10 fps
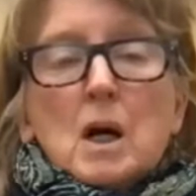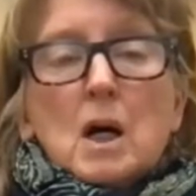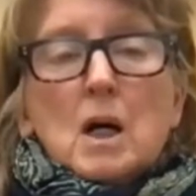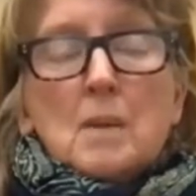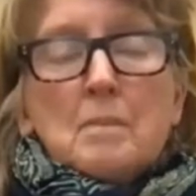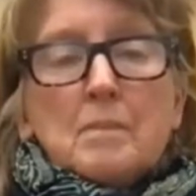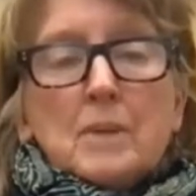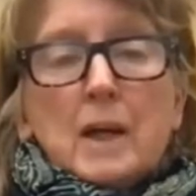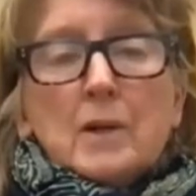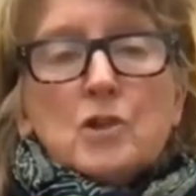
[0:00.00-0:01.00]

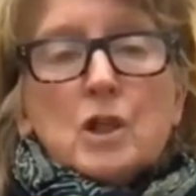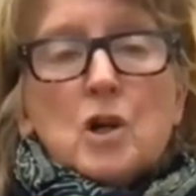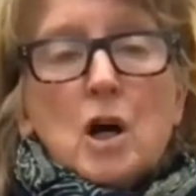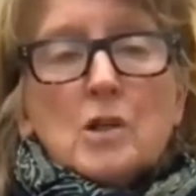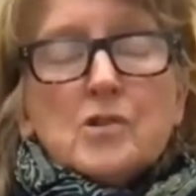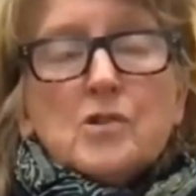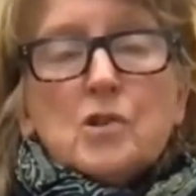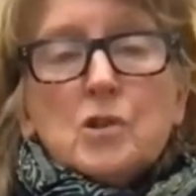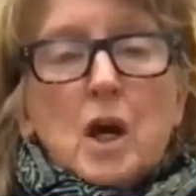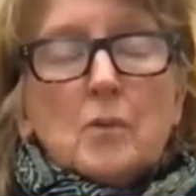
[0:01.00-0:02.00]
Energy costs
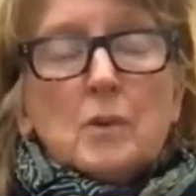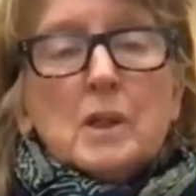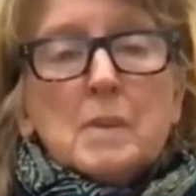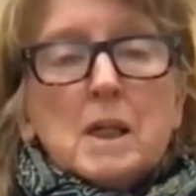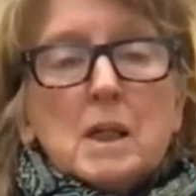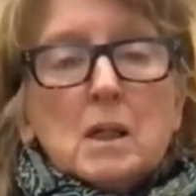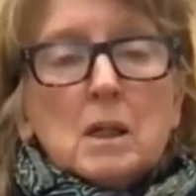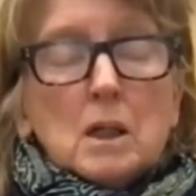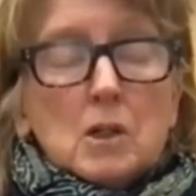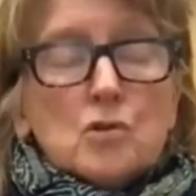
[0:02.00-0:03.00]
could not really be
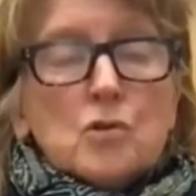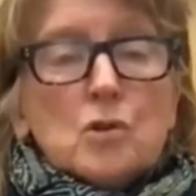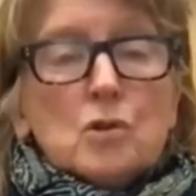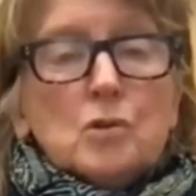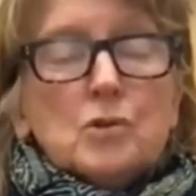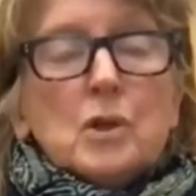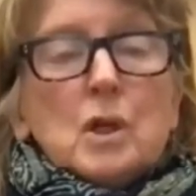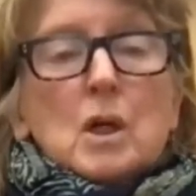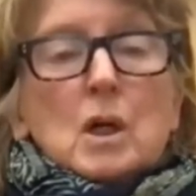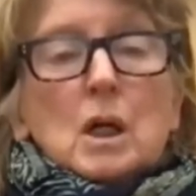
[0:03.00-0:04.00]
controlled
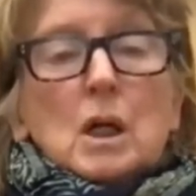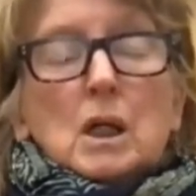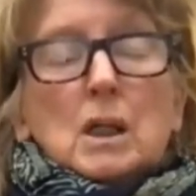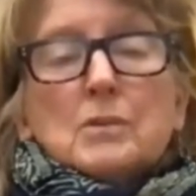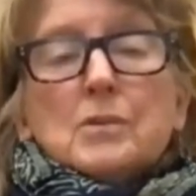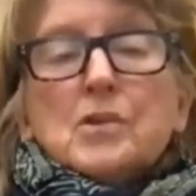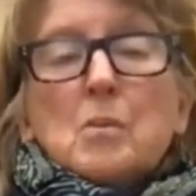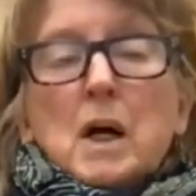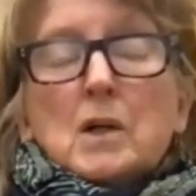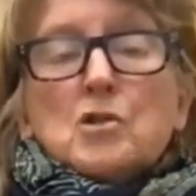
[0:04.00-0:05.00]
so
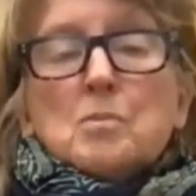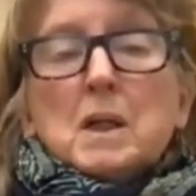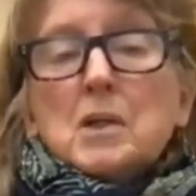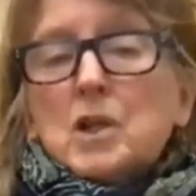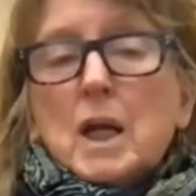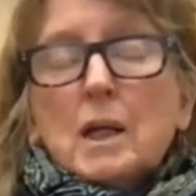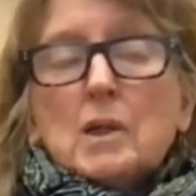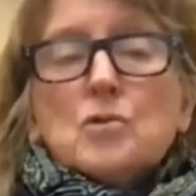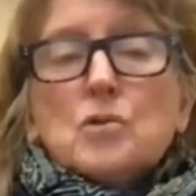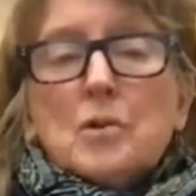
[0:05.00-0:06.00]
much, because you can't
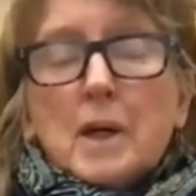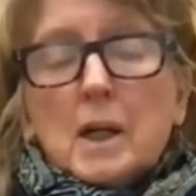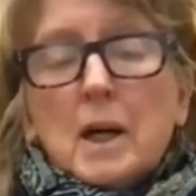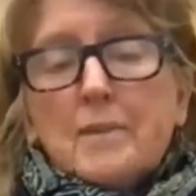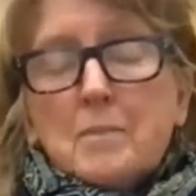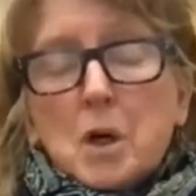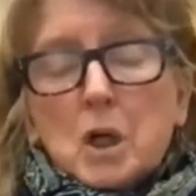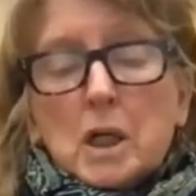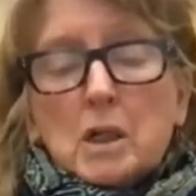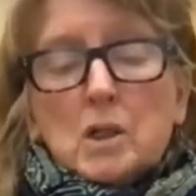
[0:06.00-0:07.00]
control that kind of a
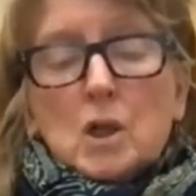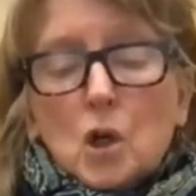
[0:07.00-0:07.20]
market.